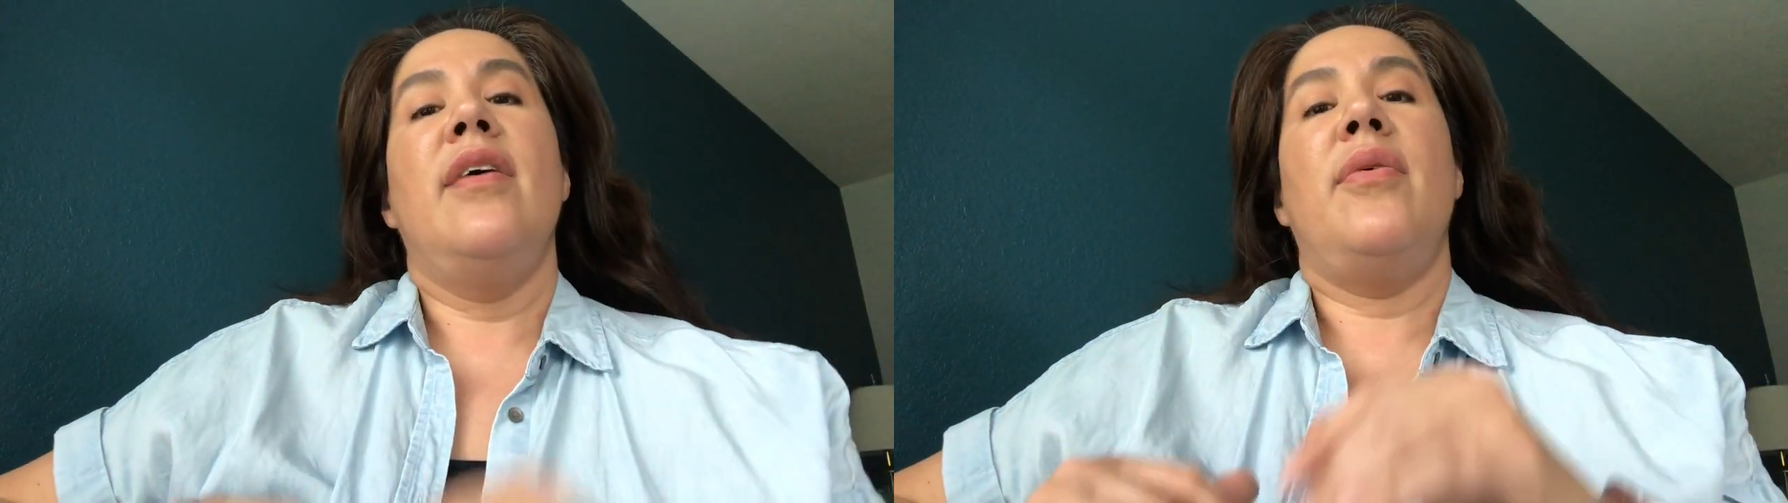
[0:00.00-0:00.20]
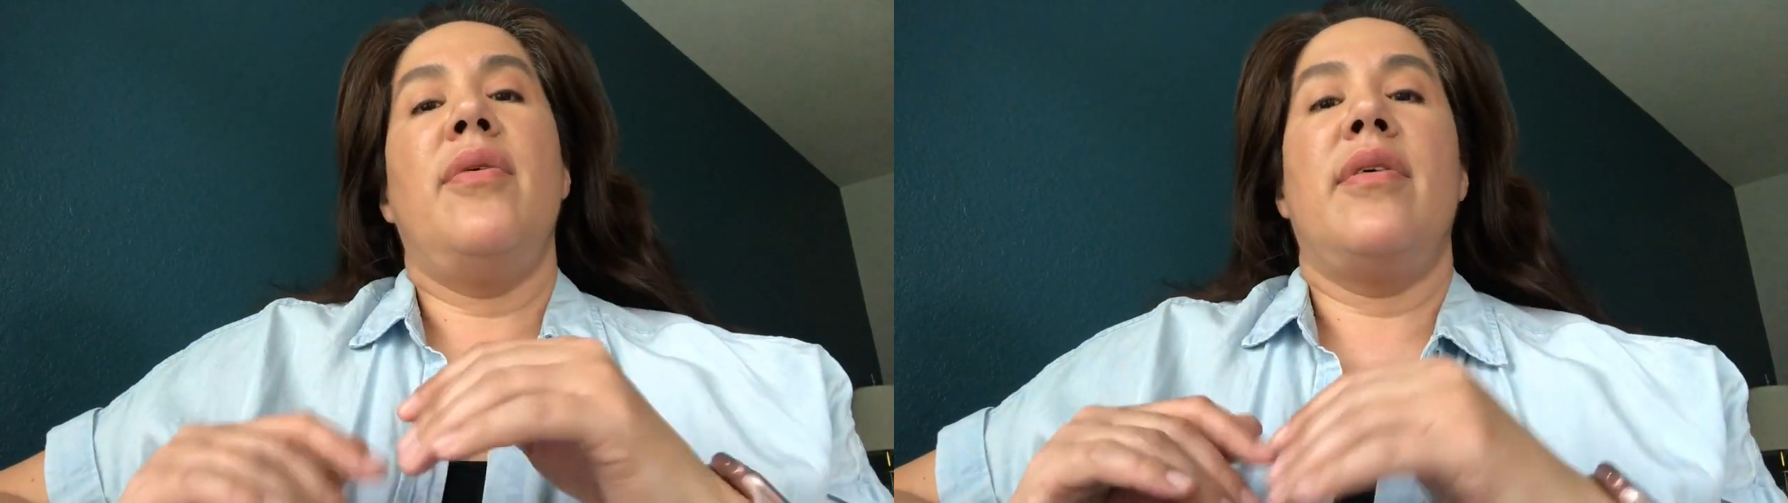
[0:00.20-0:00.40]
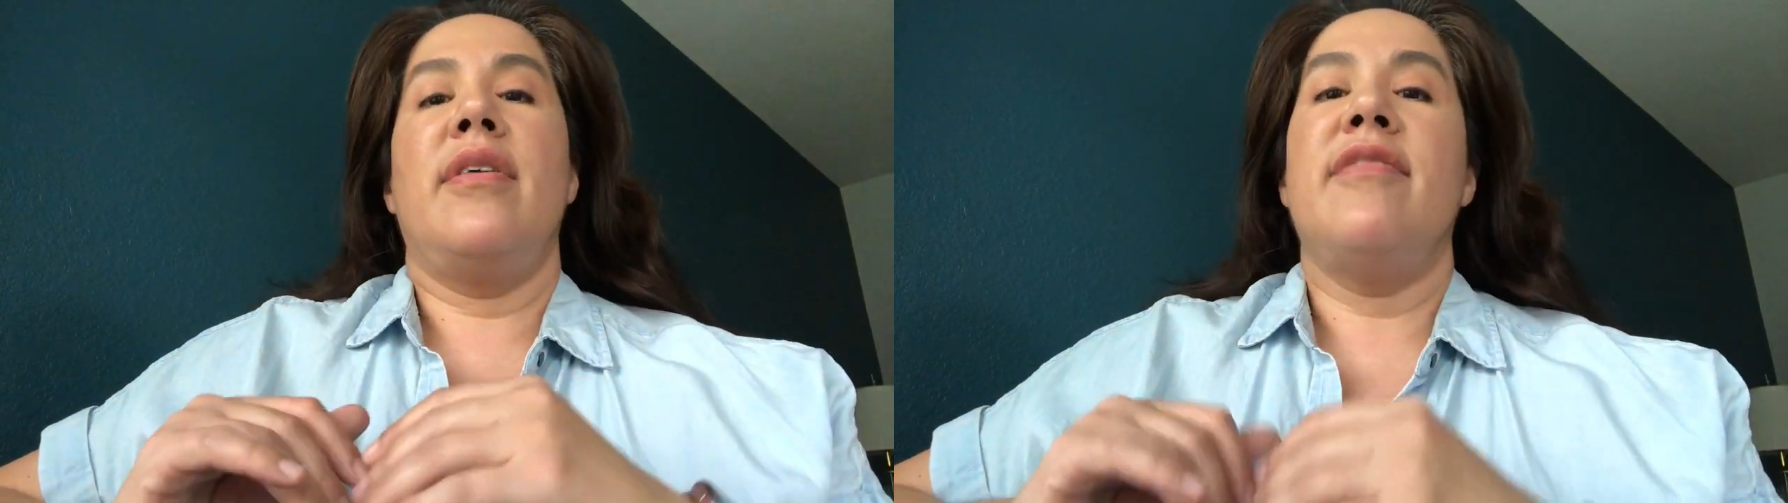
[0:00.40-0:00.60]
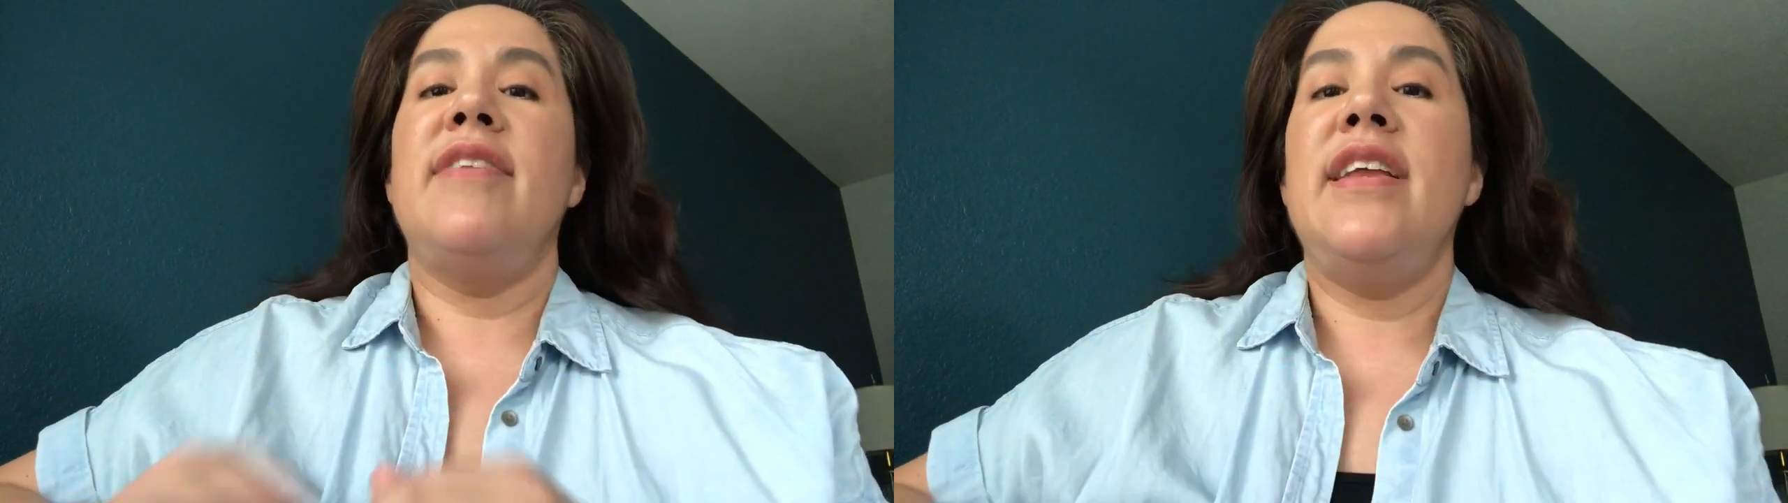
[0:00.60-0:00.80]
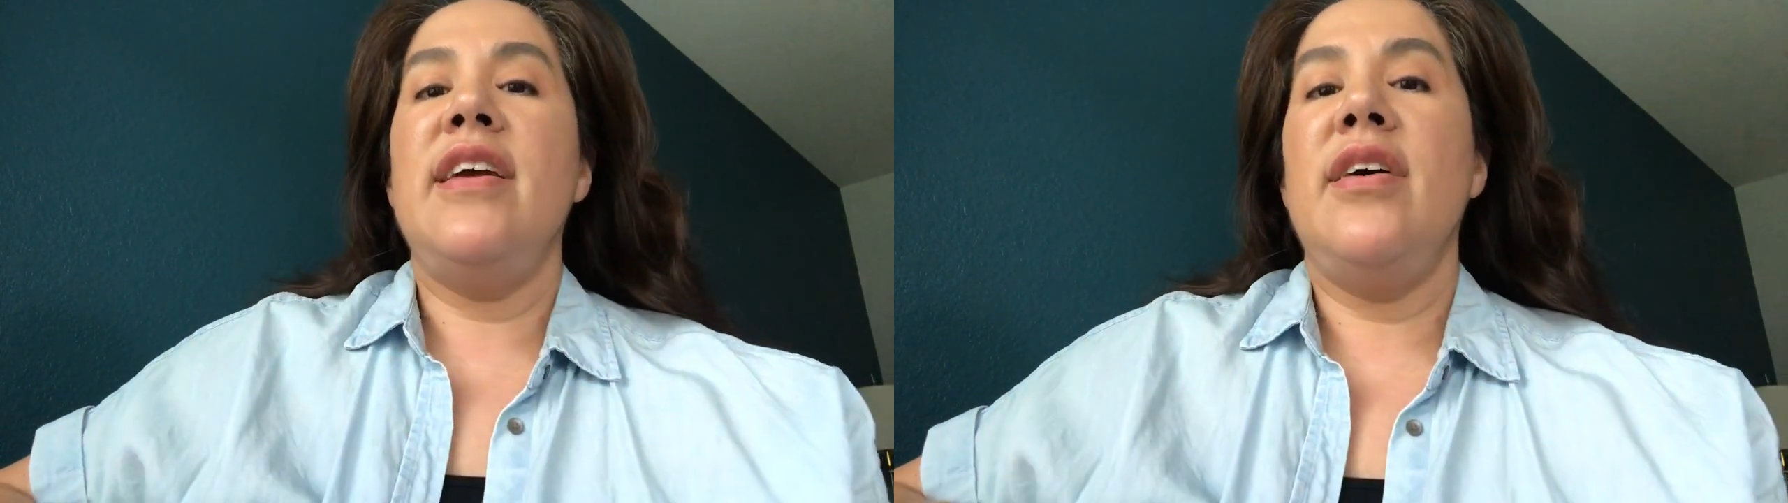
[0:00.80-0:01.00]
or a
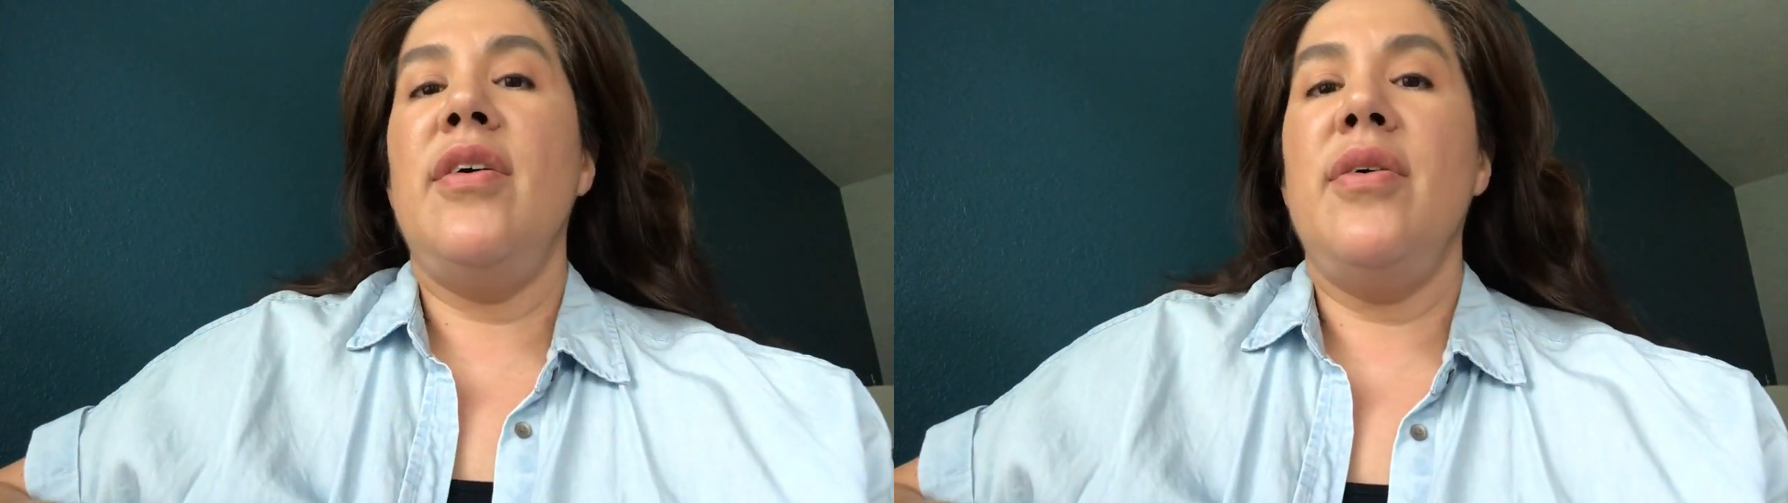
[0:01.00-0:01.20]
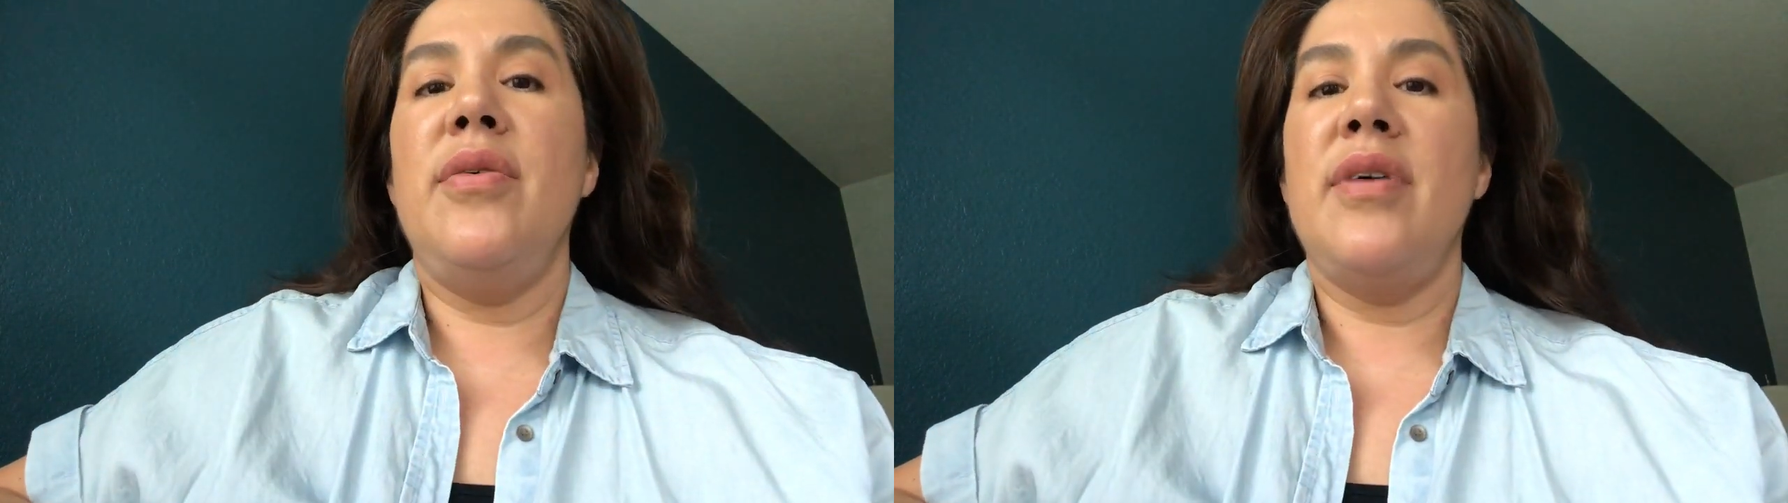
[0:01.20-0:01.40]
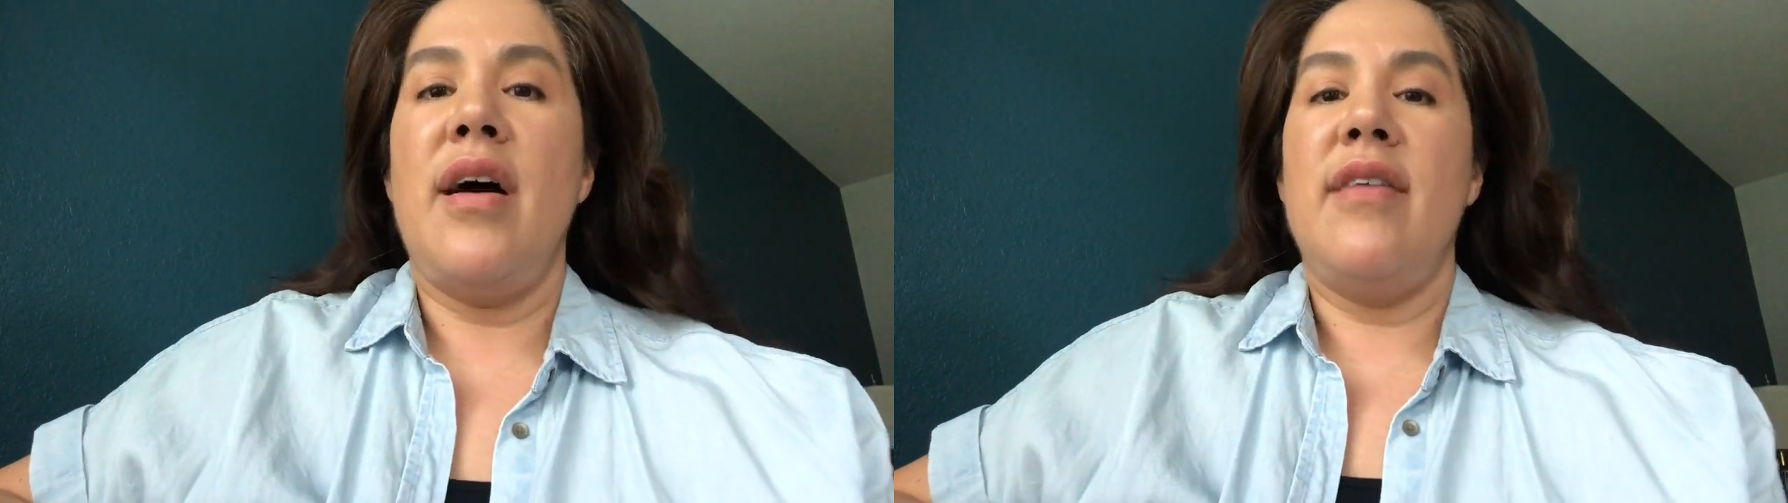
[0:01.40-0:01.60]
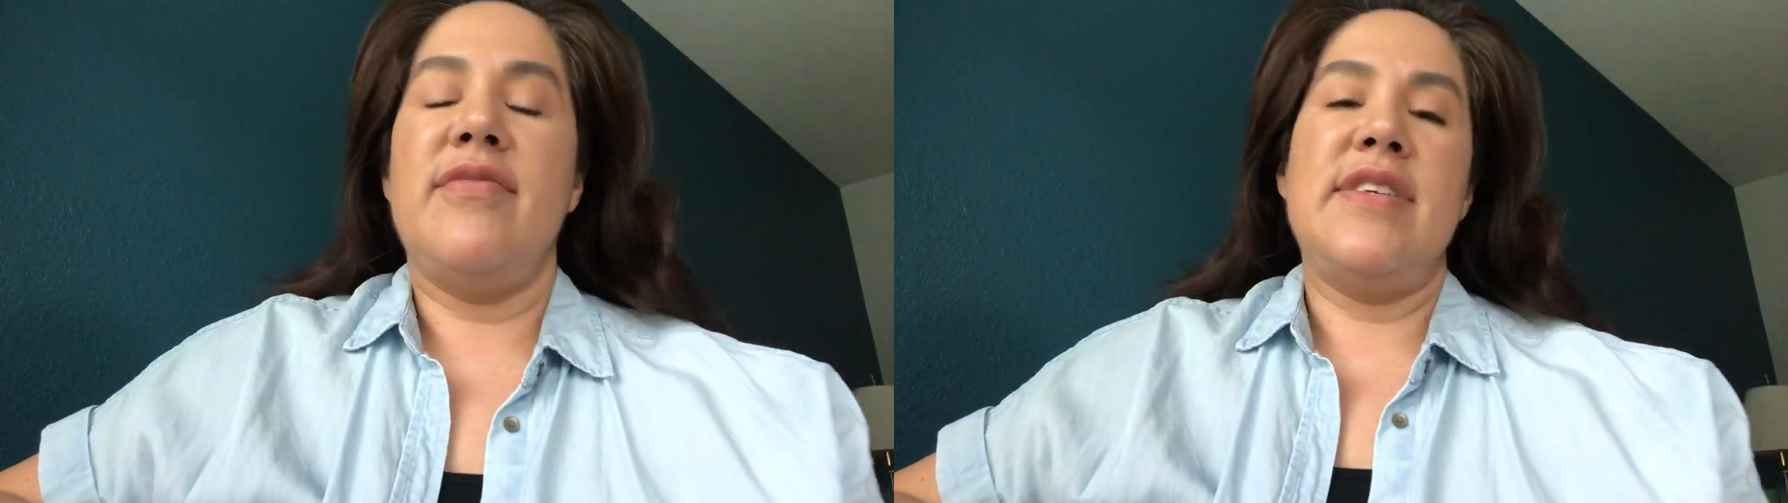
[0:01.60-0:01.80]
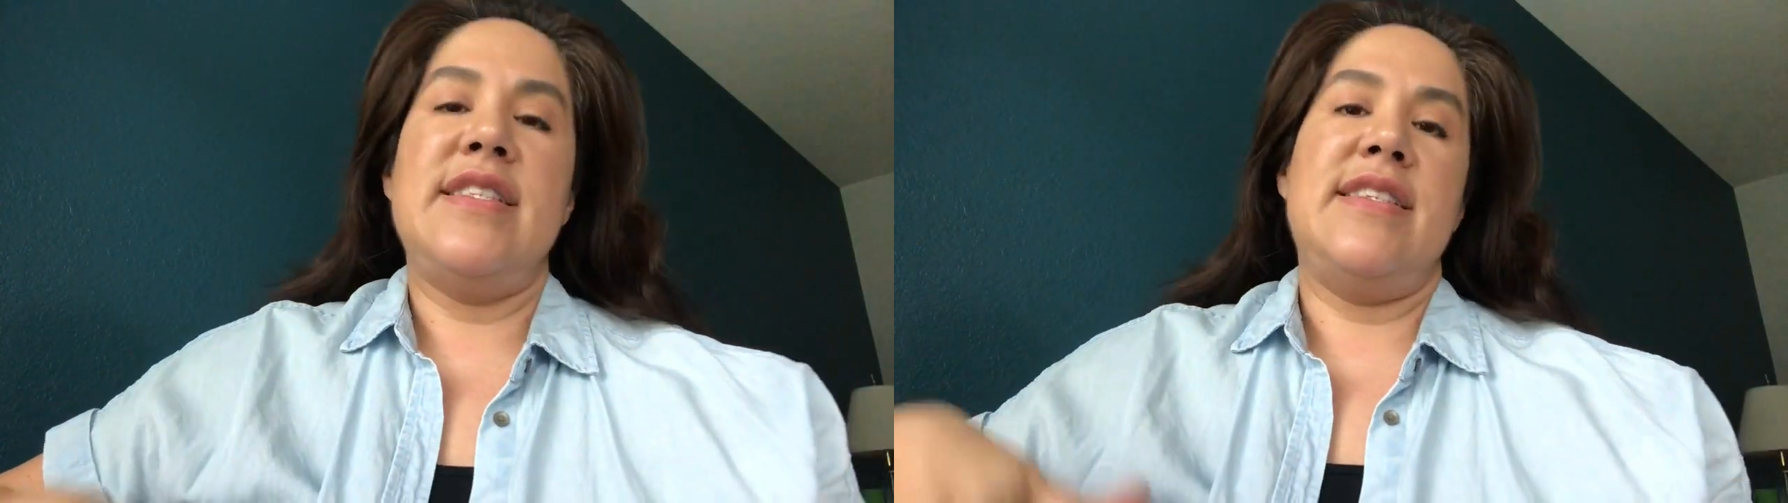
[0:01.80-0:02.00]
video
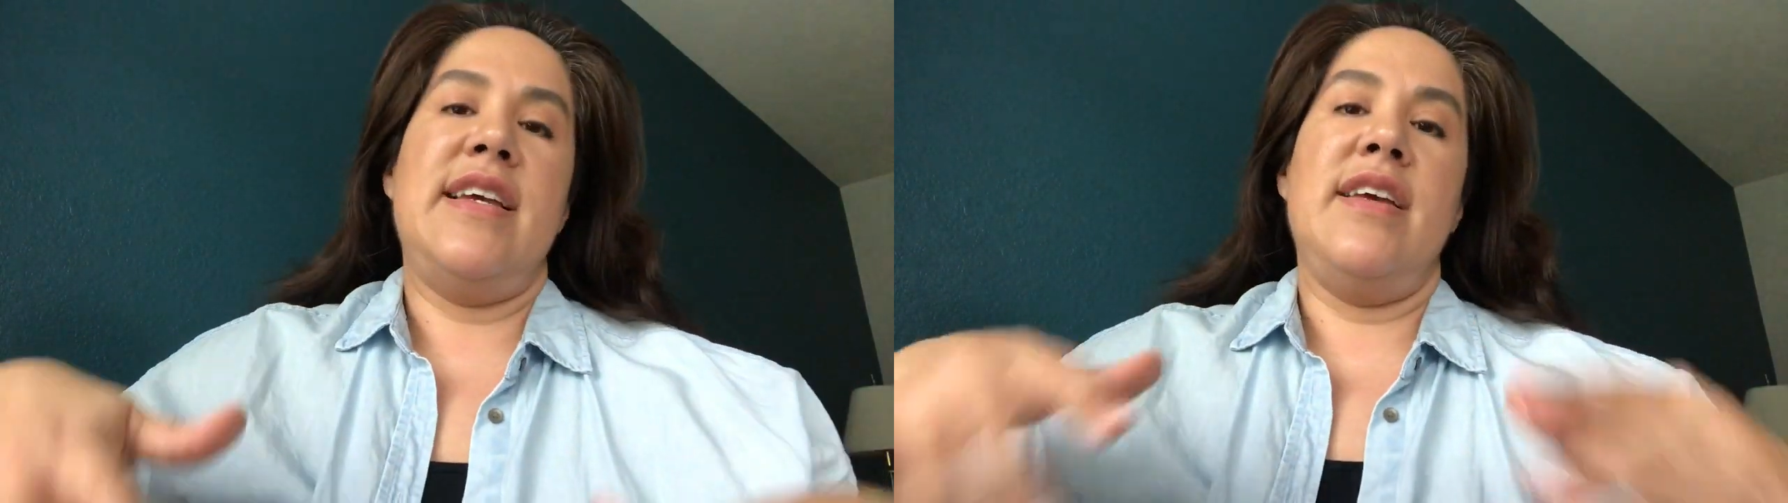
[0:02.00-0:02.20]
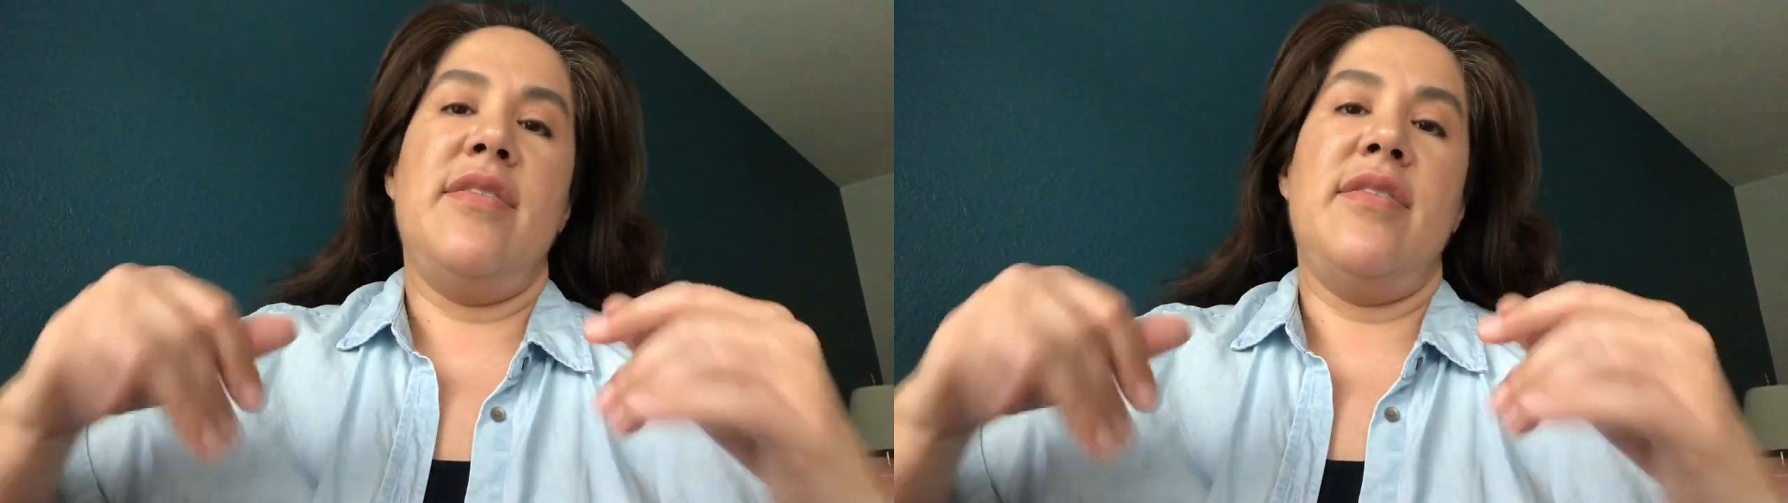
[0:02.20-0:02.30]
conferencing,